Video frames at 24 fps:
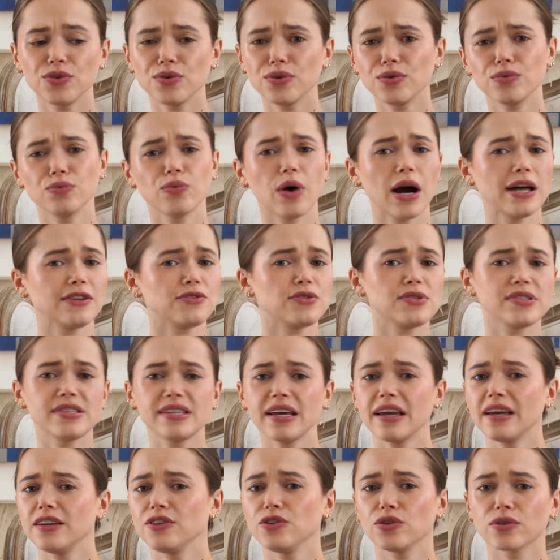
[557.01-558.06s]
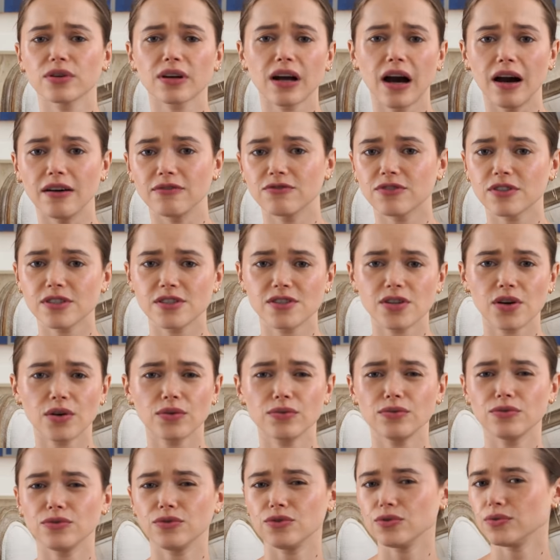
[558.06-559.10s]
you want to stay in your comfort
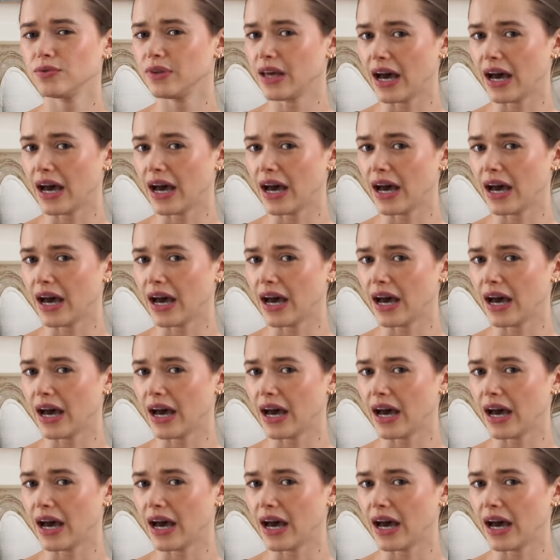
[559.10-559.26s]
zone, do